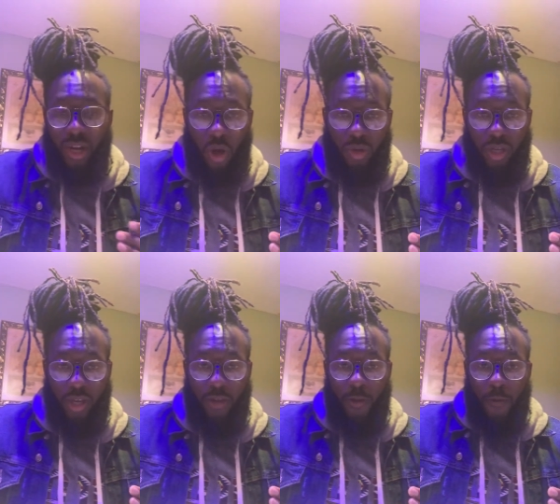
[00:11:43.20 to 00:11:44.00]
all day,
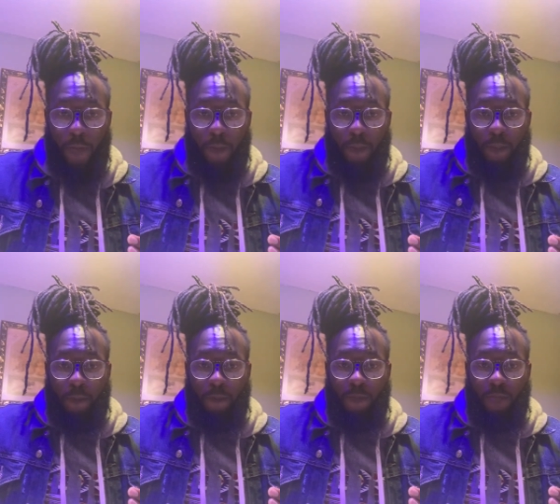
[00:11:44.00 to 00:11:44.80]

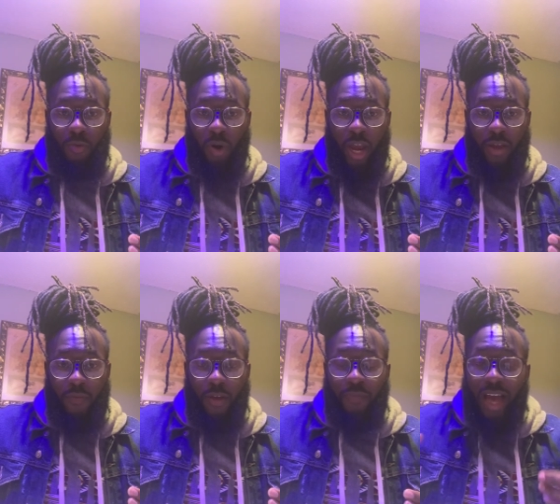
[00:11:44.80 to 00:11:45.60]

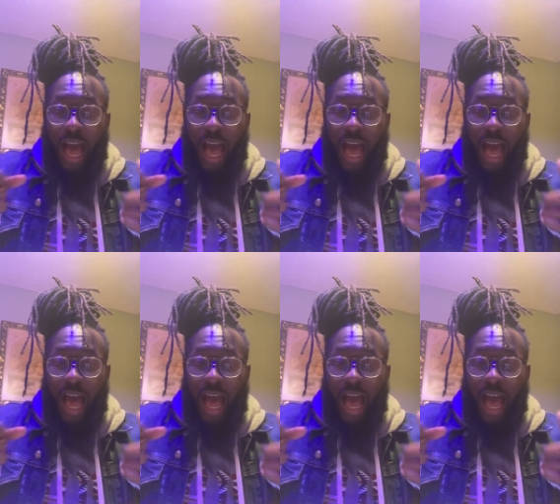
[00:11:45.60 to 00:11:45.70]
right? The